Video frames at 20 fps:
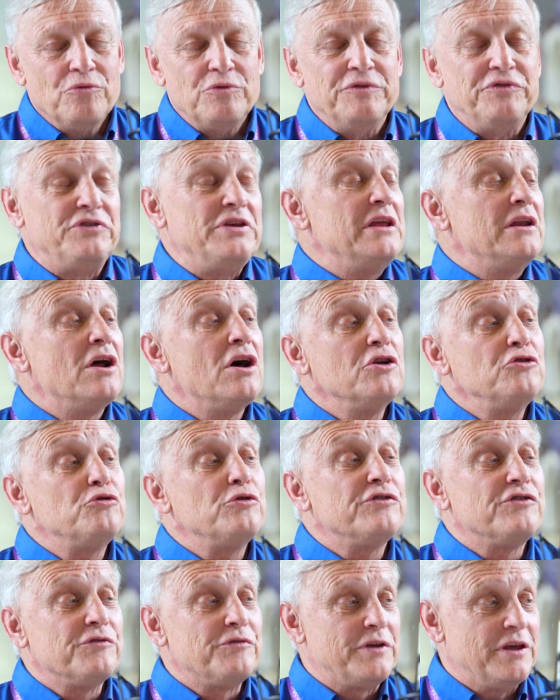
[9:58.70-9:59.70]
We've seen
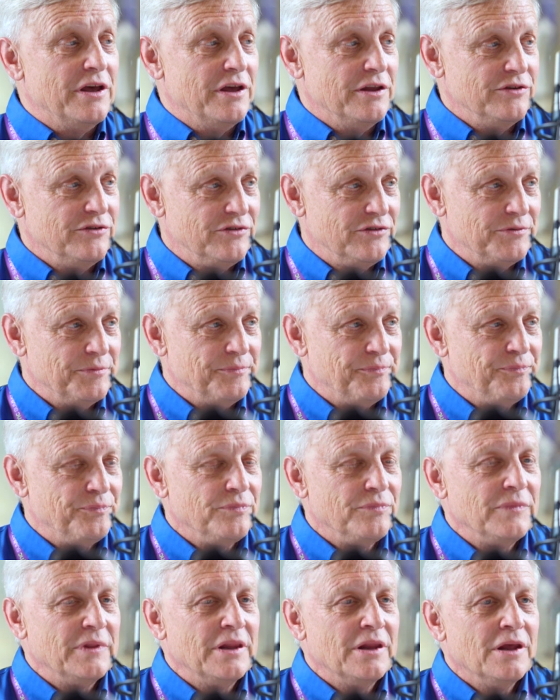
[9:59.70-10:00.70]
hundreds of kids
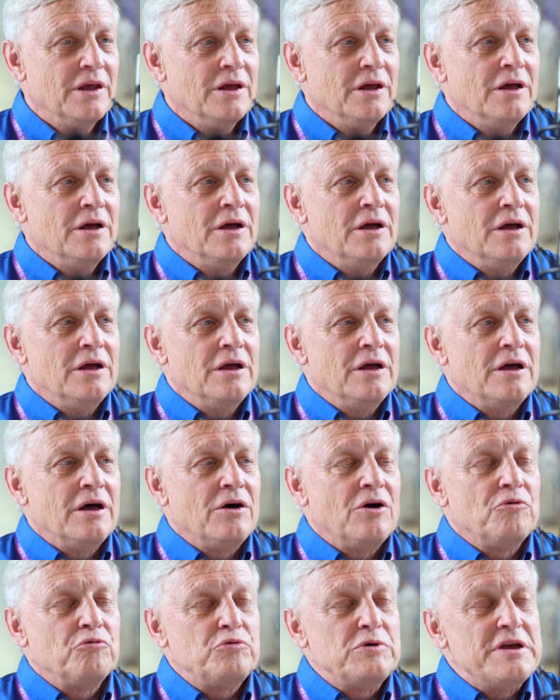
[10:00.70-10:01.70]

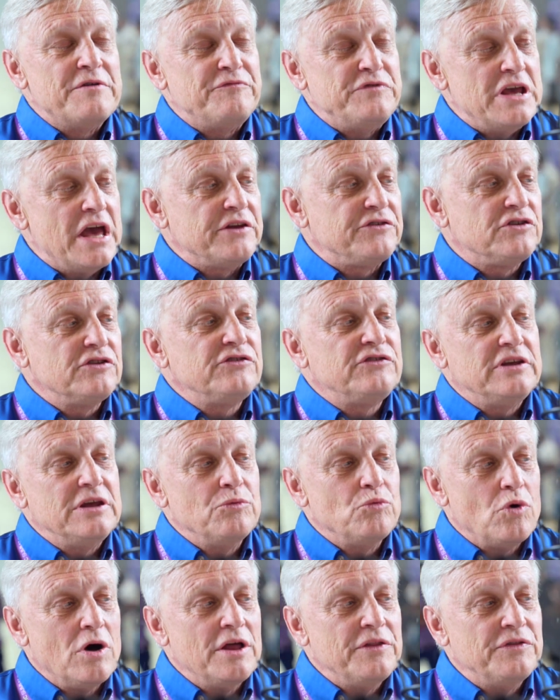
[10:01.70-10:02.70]
We have yet to see
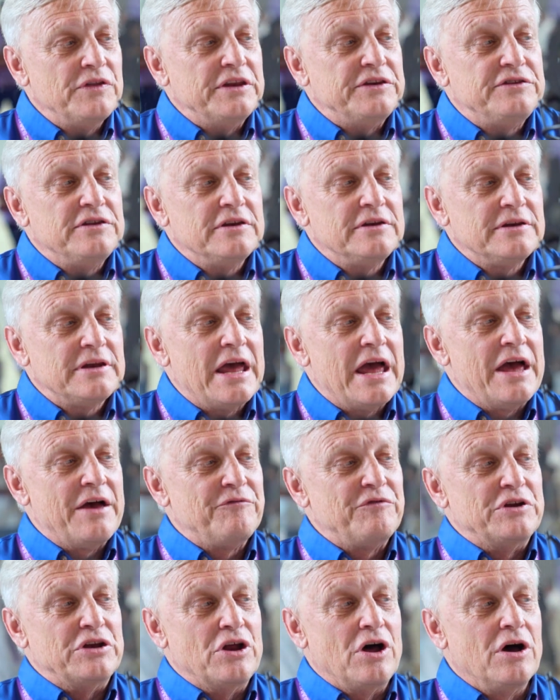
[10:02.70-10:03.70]
one that didn't
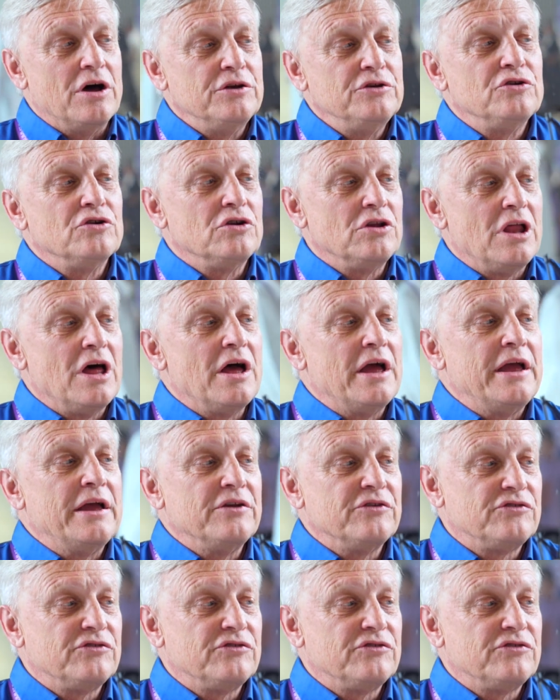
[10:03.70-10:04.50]
have an underlying